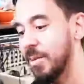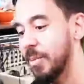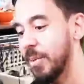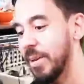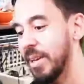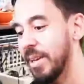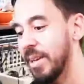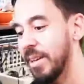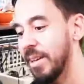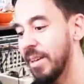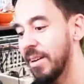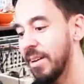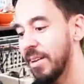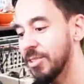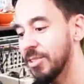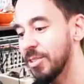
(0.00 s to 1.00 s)
we
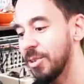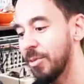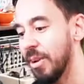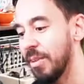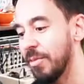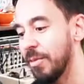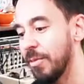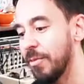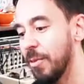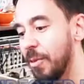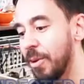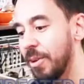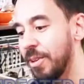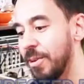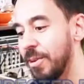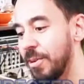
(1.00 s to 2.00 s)
are so grateful
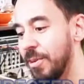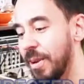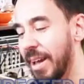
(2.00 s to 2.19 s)
for you,